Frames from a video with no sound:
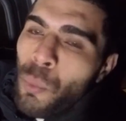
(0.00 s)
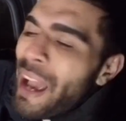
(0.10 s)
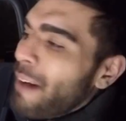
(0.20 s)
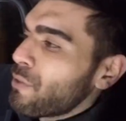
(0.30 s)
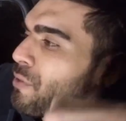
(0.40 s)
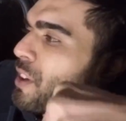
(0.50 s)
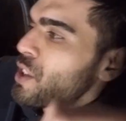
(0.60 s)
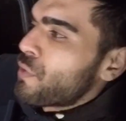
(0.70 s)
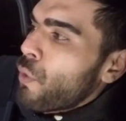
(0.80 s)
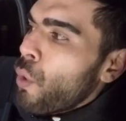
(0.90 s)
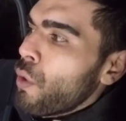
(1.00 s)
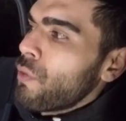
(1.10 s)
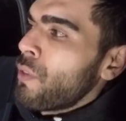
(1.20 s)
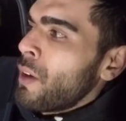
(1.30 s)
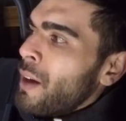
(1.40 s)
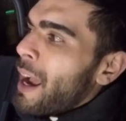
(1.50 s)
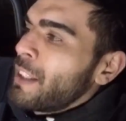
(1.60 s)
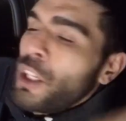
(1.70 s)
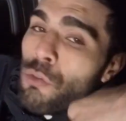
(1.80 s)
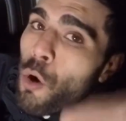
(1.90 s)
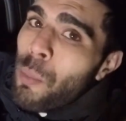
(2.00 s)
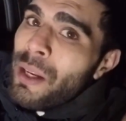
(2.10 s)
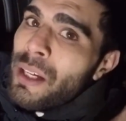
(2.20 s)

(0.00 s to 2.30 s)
We haven't finished 4th, and the Europa